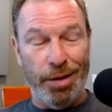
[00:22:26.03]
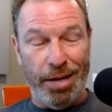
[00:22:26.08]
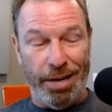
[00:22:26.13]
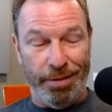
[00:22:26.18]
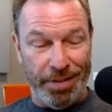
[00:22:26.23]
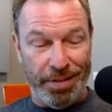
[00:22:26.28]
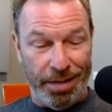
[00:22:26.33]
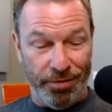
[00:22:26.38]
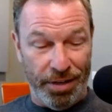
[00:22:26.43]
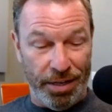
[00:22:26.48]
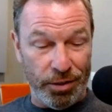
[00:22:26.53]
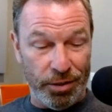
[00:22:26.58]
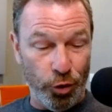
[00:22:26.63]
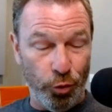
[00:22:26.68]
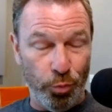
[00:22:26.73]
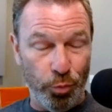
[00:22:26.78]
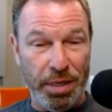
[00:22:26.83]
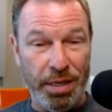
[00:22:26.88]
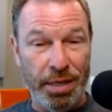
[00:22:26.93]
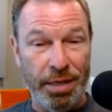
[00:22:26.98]
You have to have S
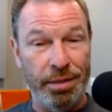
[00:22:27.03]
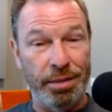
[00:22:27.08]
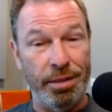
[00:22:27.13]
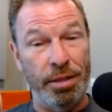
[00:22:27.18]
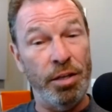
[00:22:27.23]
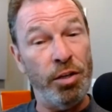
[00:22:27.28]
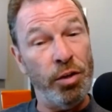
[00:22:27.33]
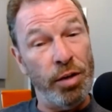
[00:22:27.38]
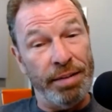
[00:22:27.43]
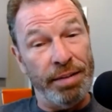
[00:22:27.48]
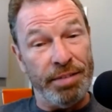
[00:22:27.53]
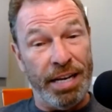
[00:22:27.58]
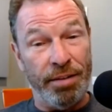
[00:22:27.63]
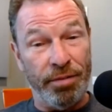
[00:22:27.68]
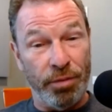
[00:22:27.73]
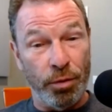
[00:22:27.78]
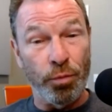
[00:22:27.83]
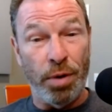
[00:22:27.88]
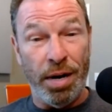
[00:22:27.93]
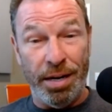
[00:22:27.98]
O Ps, and then you have to
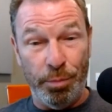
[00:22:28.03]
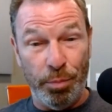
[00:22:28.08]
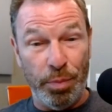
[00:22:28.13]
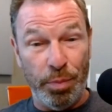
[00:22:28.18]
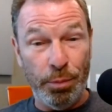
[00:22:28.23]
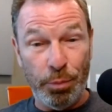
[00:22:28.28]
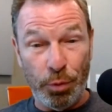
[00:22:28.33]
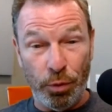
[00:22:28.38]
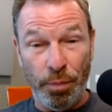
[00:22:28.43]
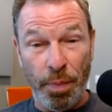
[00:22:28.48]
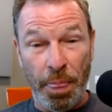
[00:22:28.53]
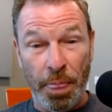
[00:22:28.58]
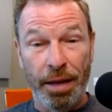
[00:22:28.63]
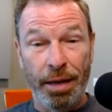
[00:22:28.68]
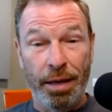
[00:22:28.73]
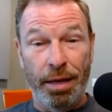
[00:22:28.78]
have the right people.